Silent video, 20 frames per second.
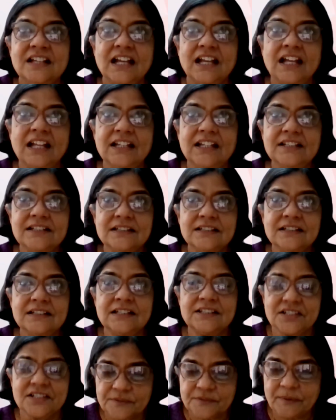And
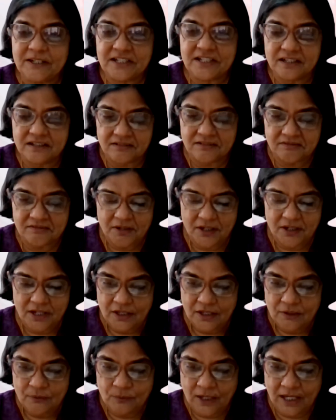I just wonder
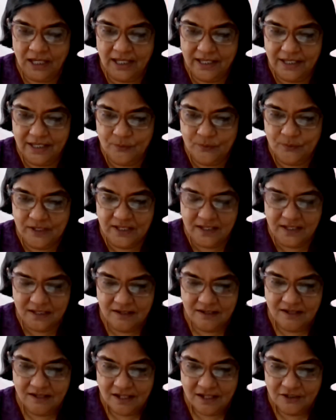why
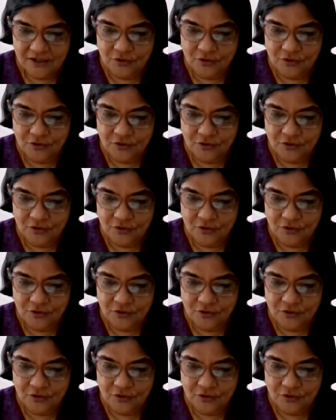we